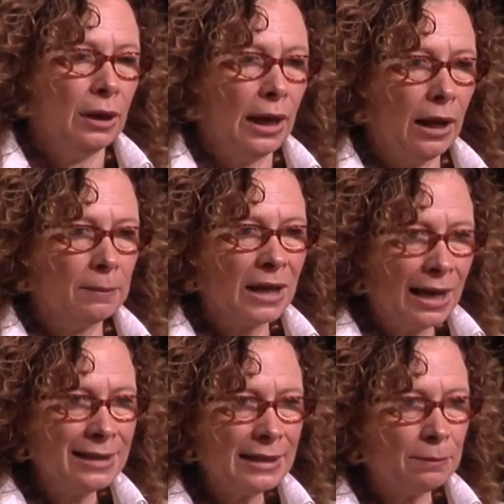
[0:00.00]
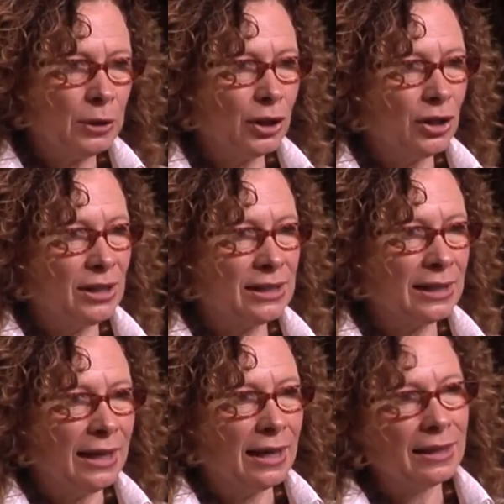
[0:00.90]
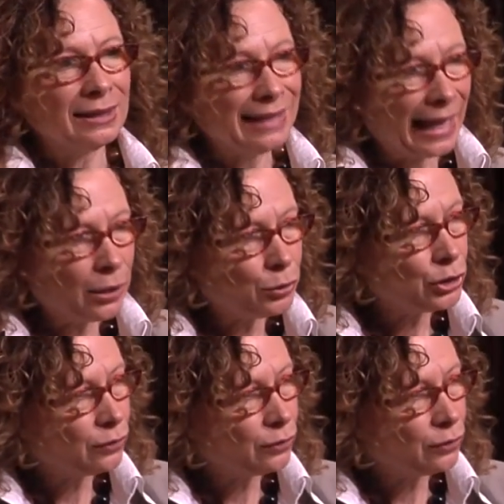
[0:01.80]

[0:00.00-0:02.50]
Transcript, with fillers: um, content because the language